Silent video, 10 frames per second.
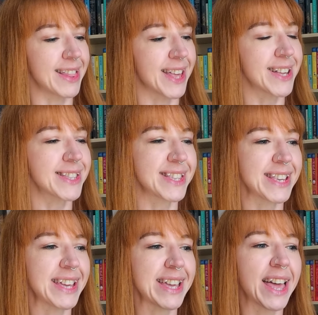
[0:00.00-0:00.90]
Let's
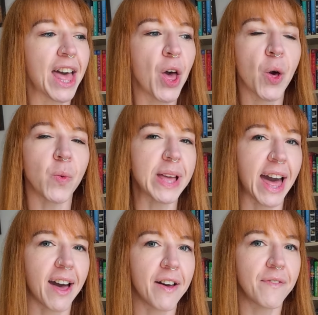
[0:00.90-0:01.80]
see We
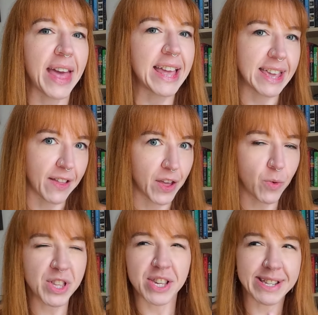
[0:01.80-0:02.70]
have a yellow,
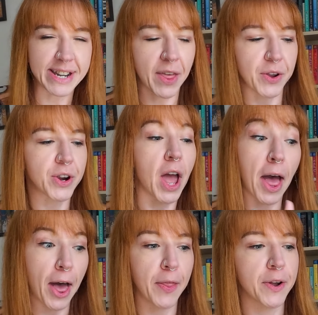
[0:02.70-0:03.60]
which is another
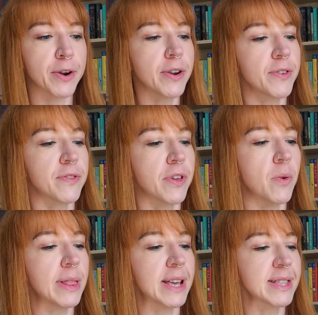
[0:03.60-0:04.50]
other.
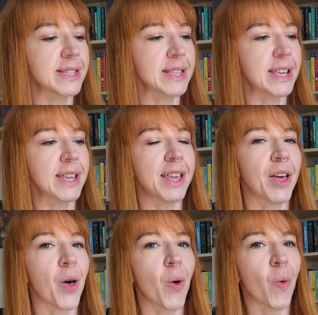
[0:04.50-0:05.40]
So let's see
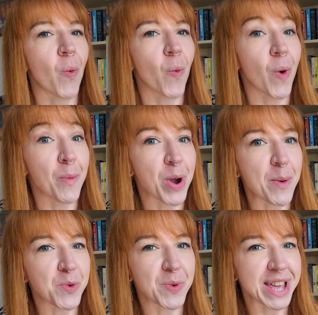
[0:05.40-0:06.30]
what
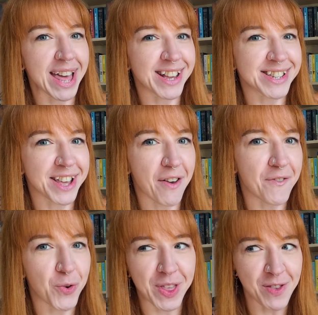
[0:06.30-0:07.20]
prompt we get
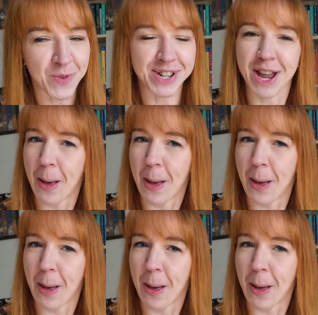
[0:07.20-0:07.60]
for this one.